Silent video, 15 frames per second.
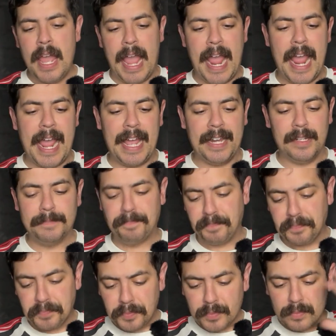And
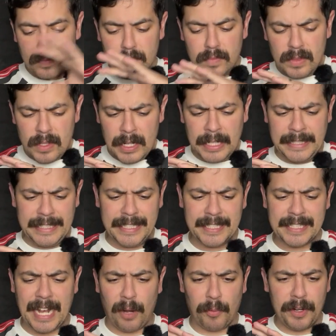
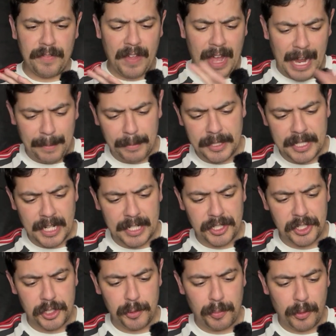Adidas got rid of the Hybrid
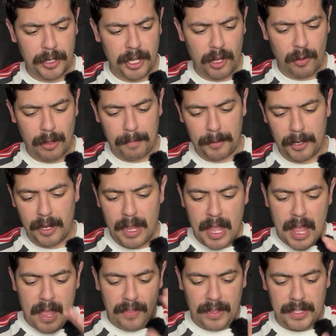Touch 2.0 upper.
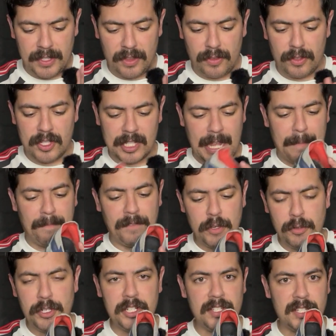They slapped
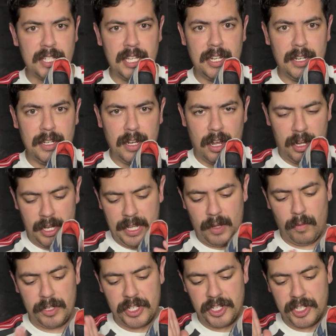Fusion skin on
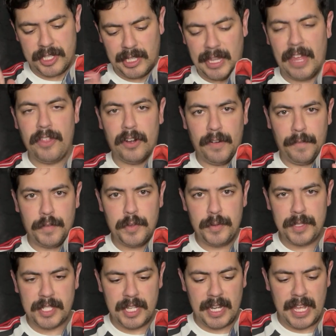it, which is just leather
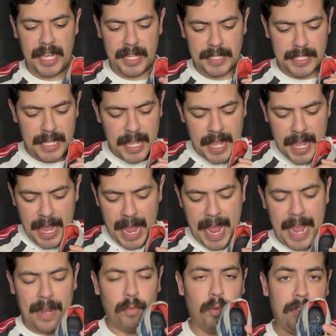fused to knit.
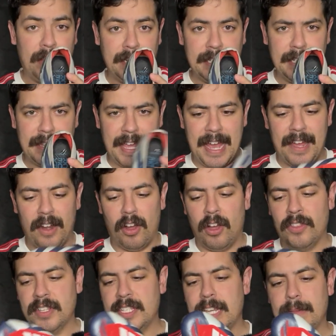And when they did that
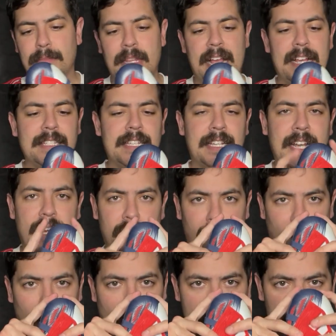on the same last, it kind
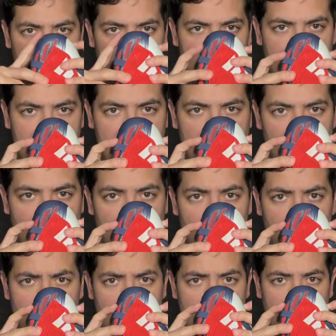of rounded out the
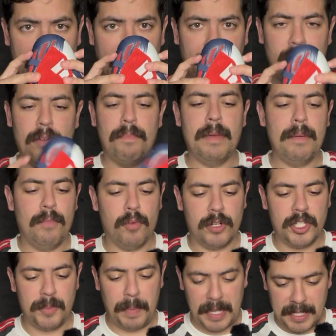toe and gave you a bit more
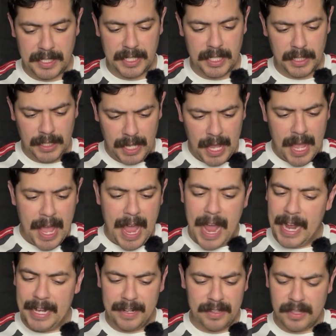spacing.
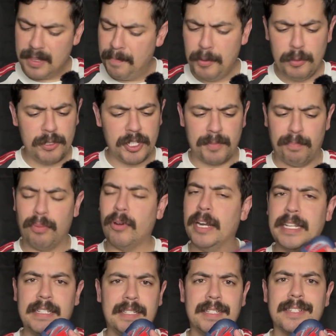And the boot just
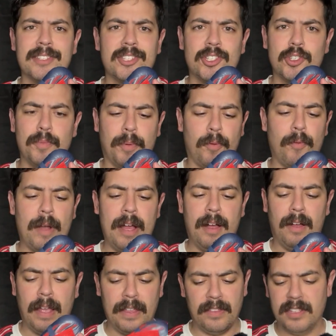breaks in super
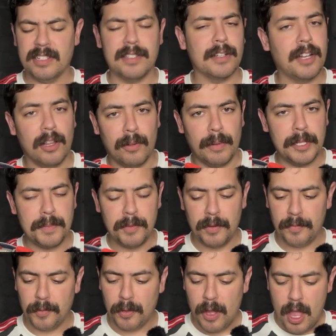well, and just the colorway is
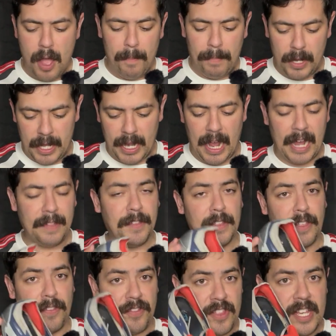beautiful. But I
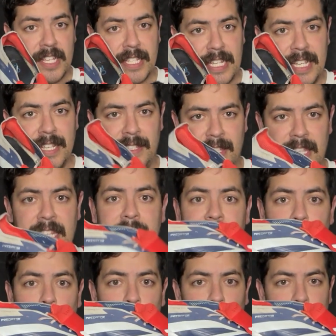think that this is
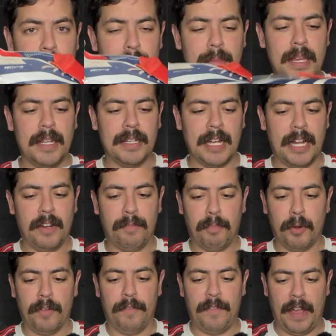the ultimate kind of
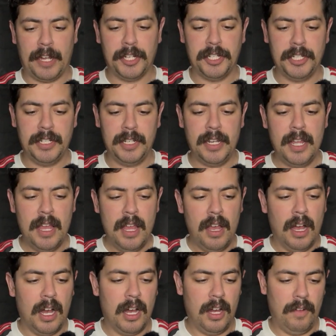perfection
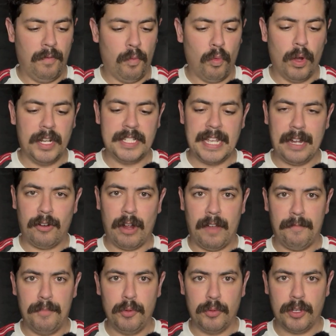of what a
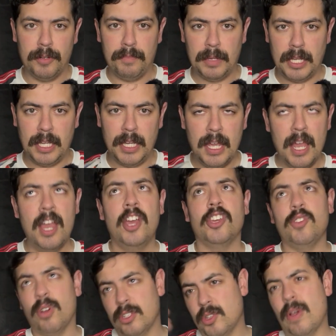Techcraft boot could be.
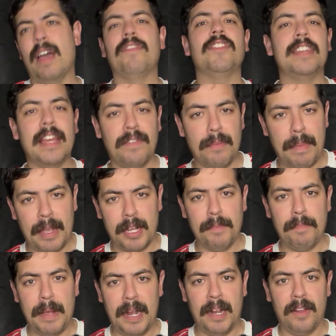You also have the David
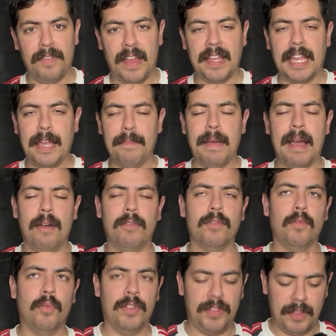Beckham pair that came out
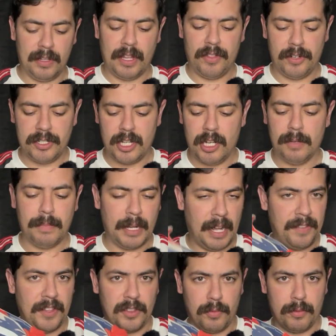with the leather tongue, but
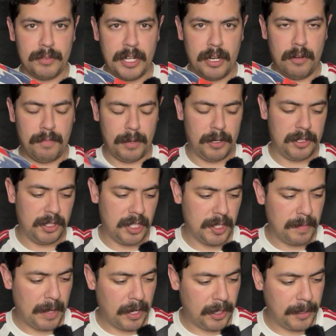I think the Roteiro personally
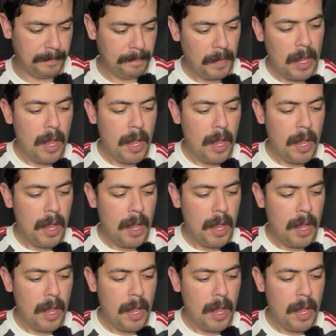is better.